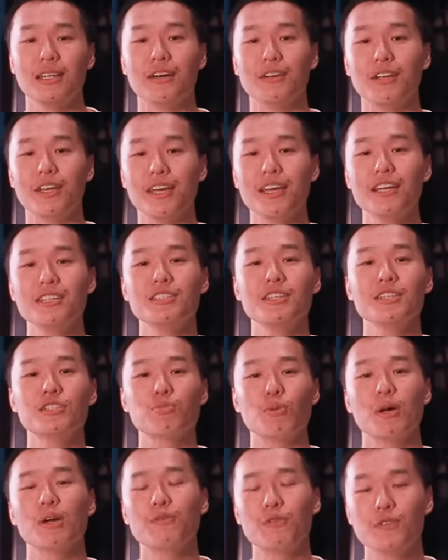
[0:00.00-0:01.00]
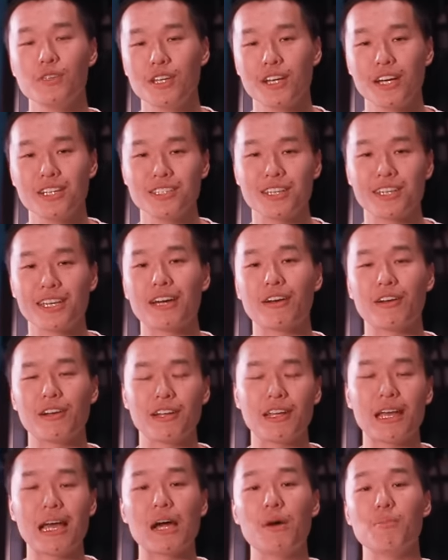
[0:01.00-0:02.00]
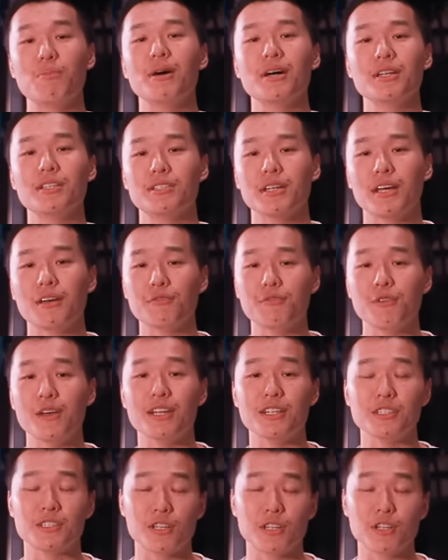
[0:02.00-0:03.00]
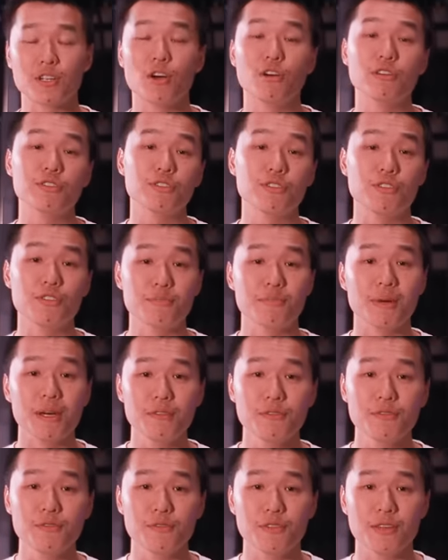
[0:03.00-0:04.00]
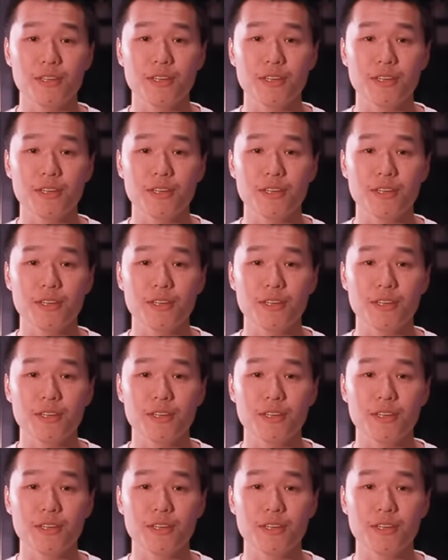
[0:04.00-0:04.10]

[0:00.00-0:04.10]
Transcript: Now the easiest way for you guys to calculate how much a fan is going to cost you a month